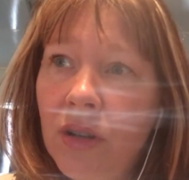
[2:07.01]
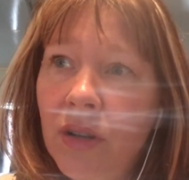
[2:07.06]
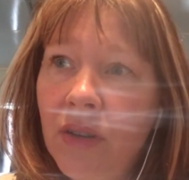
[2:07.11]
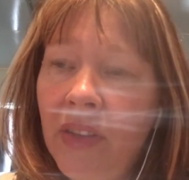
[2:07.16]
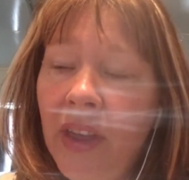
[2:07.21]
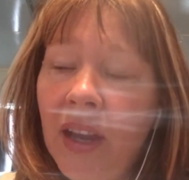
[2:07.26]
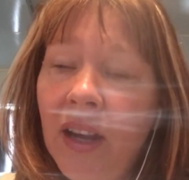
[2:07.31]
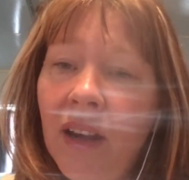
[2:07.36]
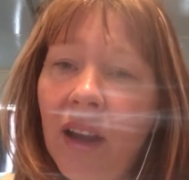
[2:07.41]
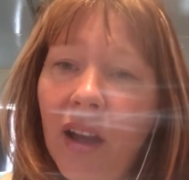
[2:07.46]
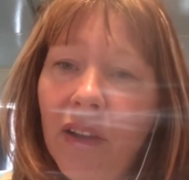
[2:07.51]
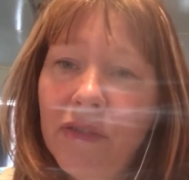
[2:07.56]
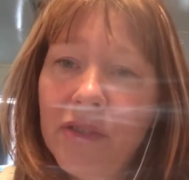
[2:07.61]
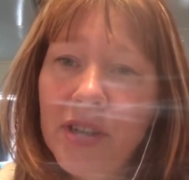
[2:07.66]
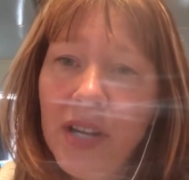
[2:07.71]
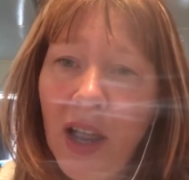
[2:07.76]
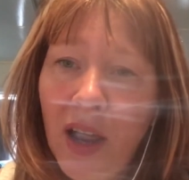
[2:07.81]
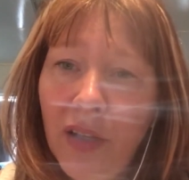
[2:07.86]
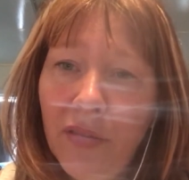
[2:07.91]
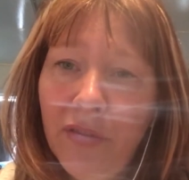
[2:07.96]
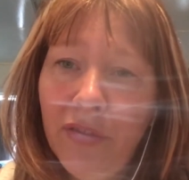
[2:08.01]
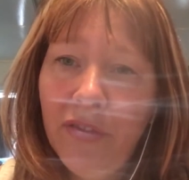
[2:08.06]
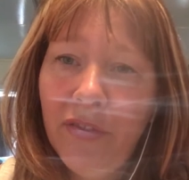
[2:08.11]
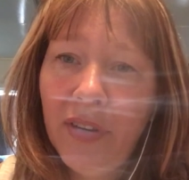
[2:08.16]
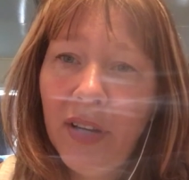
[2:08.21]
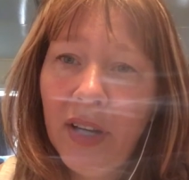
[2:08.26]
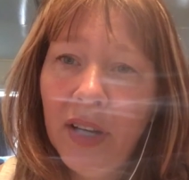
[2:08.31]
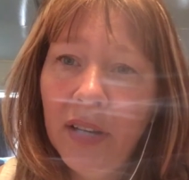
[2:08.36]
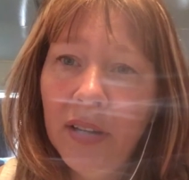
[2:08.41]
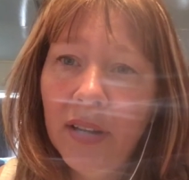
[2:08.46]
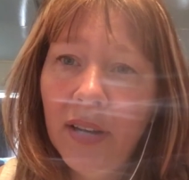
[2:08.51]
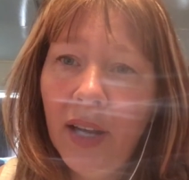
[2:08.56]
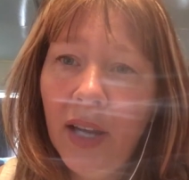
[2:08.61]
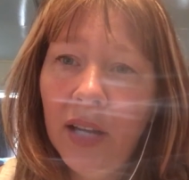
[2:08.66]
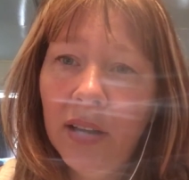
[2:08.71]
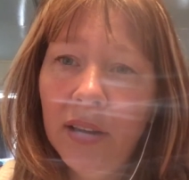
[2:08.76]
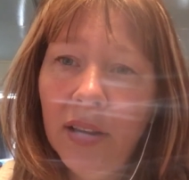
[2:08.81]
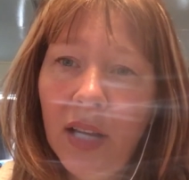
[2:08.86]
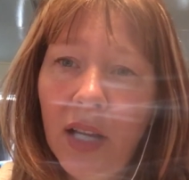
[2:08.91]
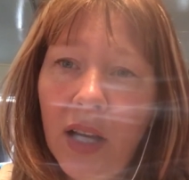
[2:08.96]
they love to have fun
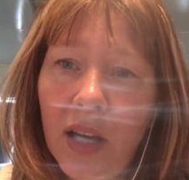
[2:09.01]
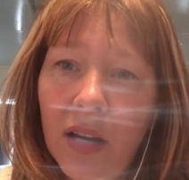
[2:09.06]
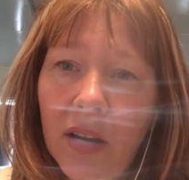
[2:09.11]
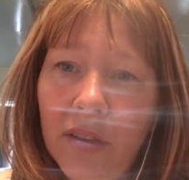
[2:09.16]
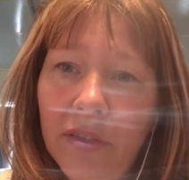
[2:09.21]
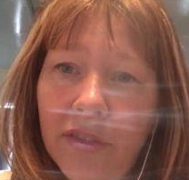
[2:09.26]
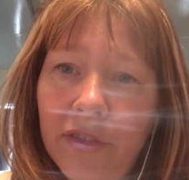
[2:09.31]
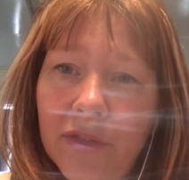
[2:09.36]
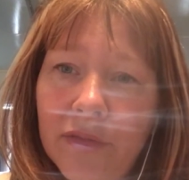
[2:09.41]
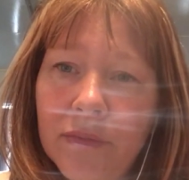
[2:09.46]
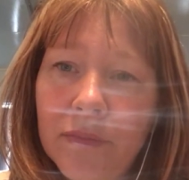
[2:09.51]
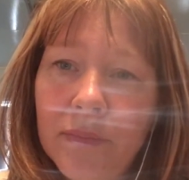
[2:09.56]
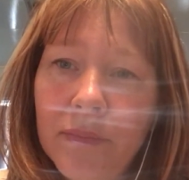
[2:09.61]
and laugh.